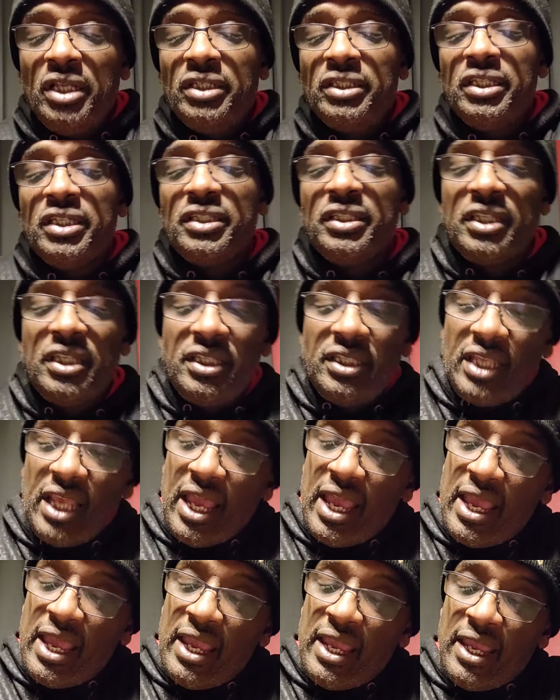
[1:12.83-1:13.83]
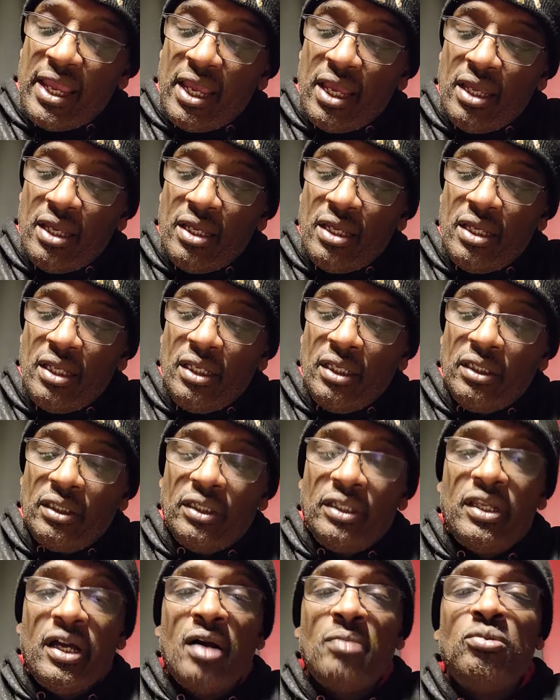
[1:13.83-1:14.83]
This is a
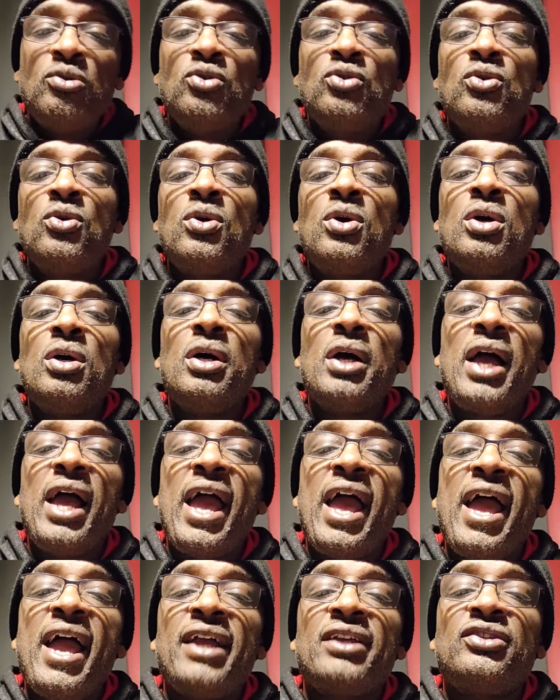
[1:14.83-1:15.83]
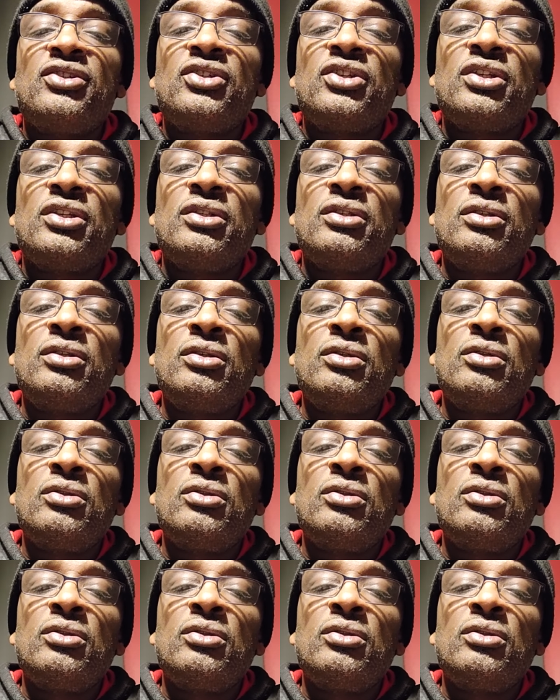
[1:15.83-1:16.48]
double action,